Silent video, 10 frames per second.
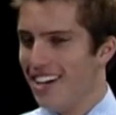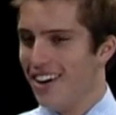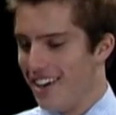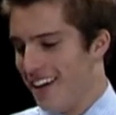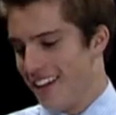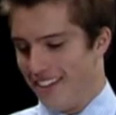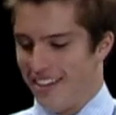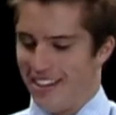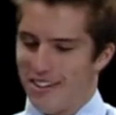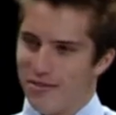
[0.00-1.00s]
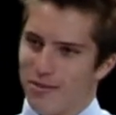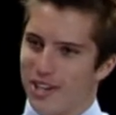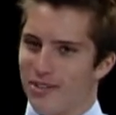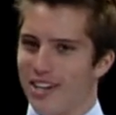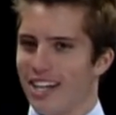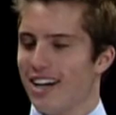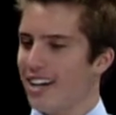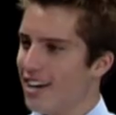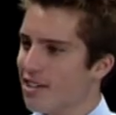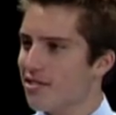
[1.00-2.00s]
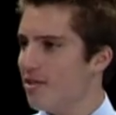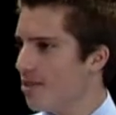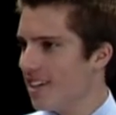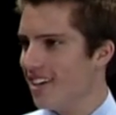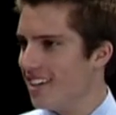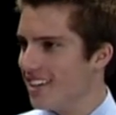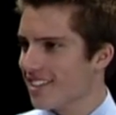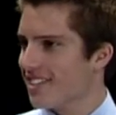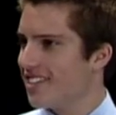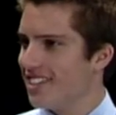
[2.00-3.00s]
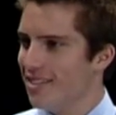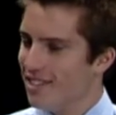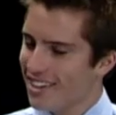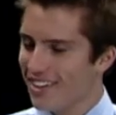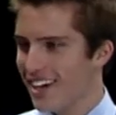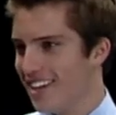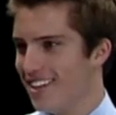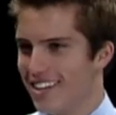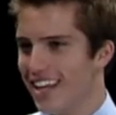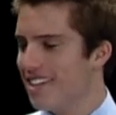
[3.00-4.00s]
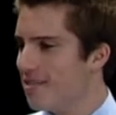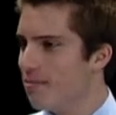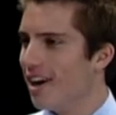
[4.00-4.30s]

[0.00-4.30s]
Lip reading: You know, when you're reading it in a history book, it doesn't seem, you know, okay, dates.